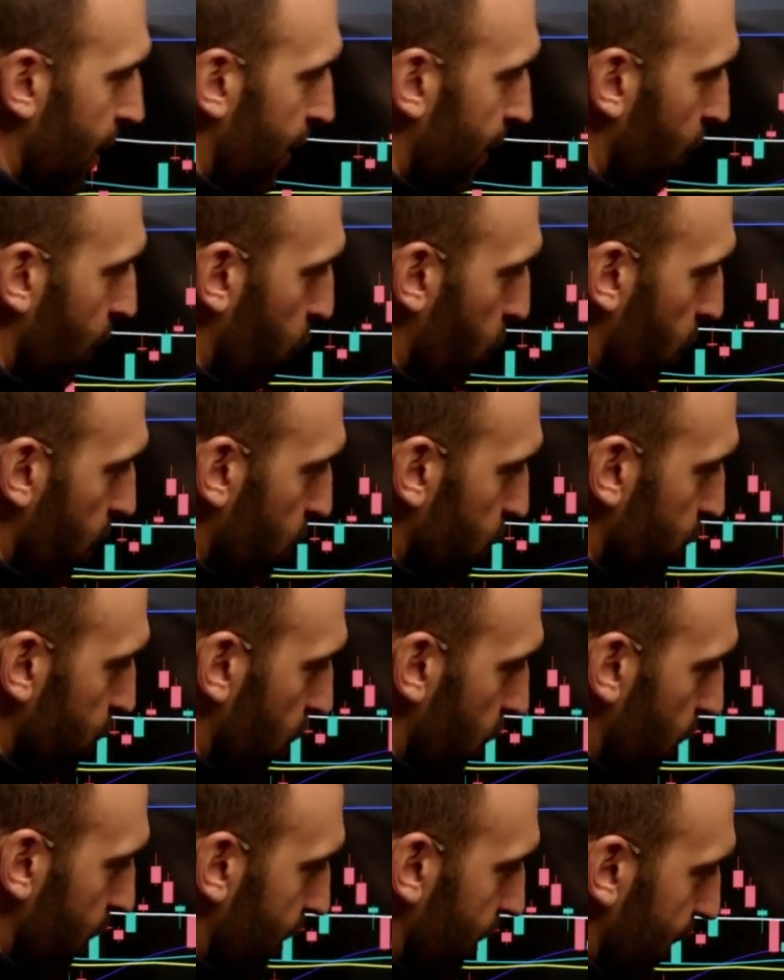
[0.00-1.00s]
that we are
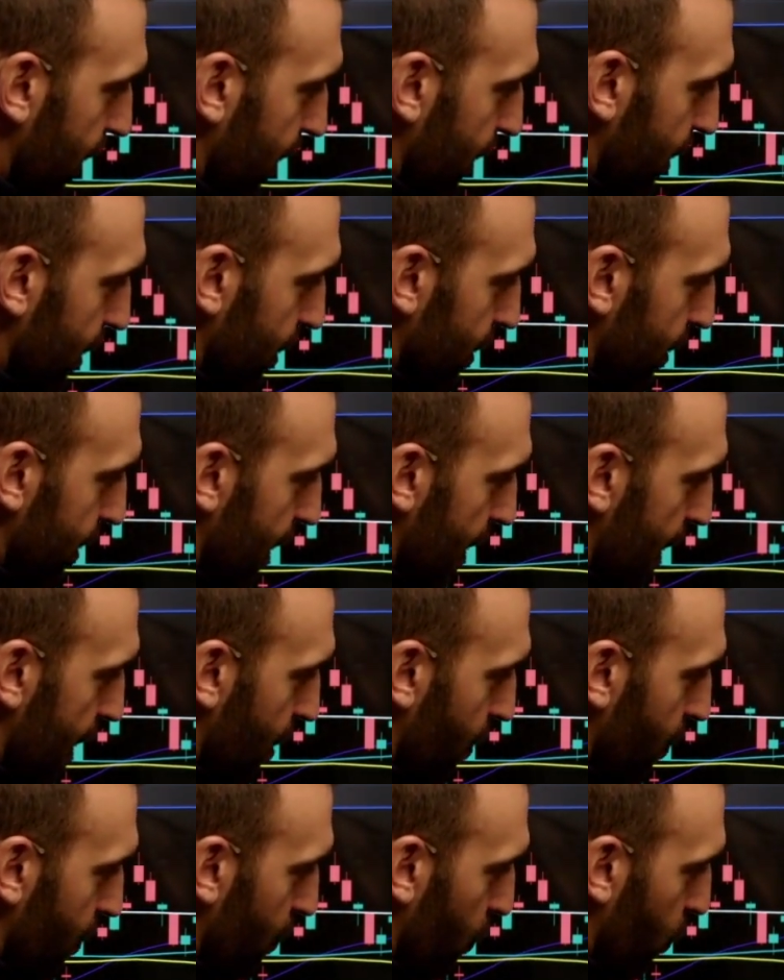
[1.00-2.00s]
starting to get this
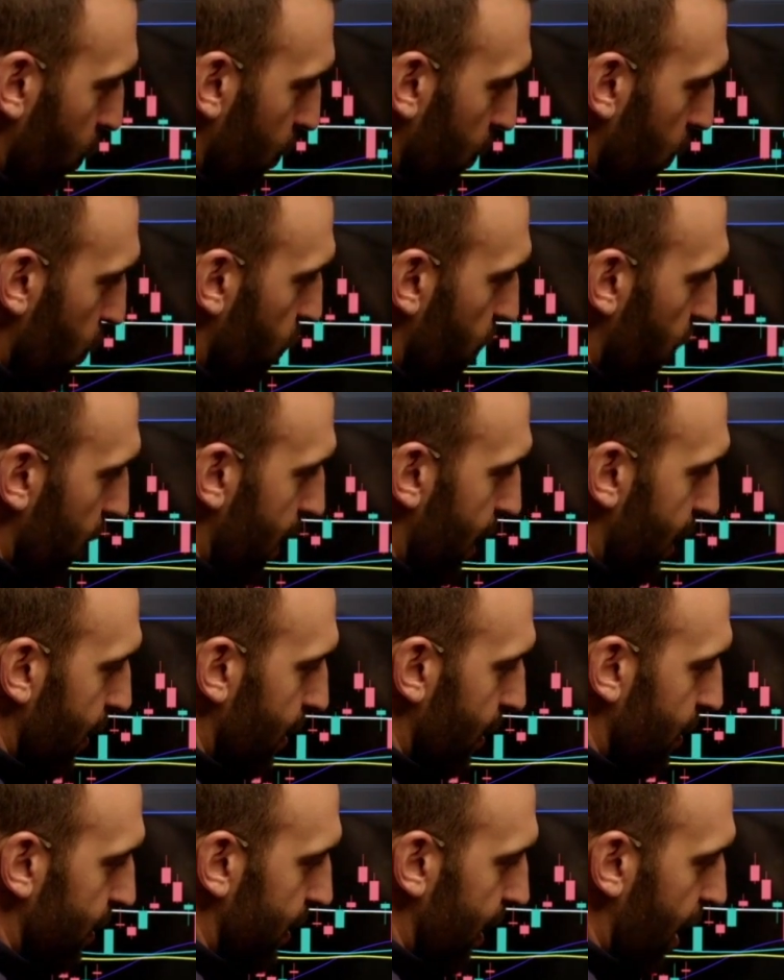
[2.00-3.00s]
downward movement in
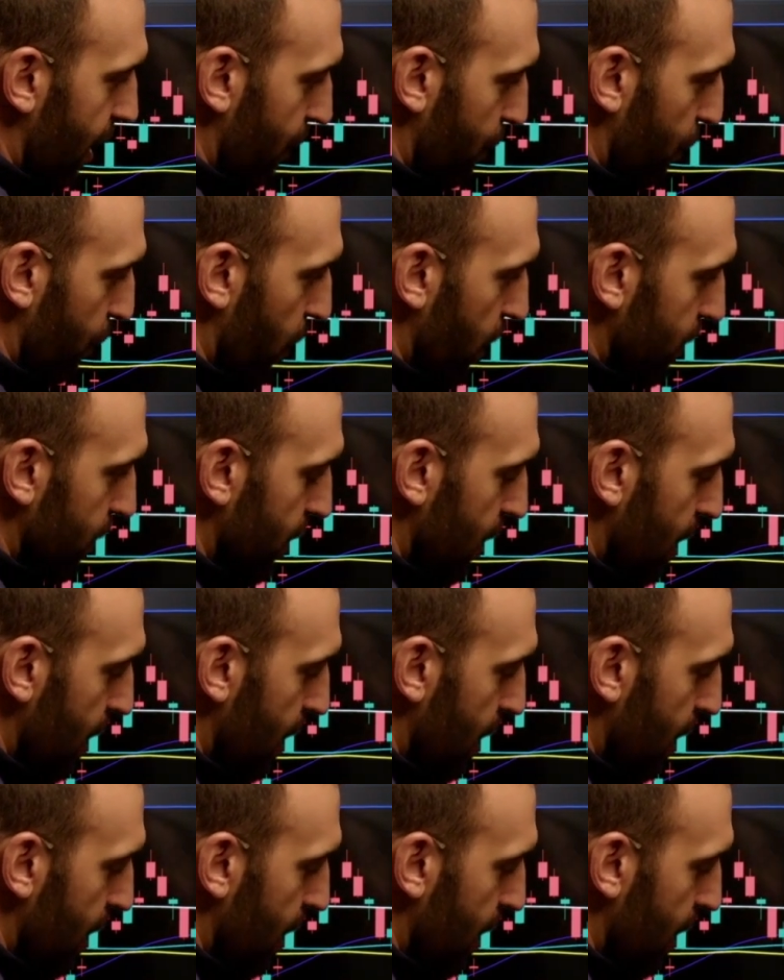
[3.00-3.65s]
the stock price.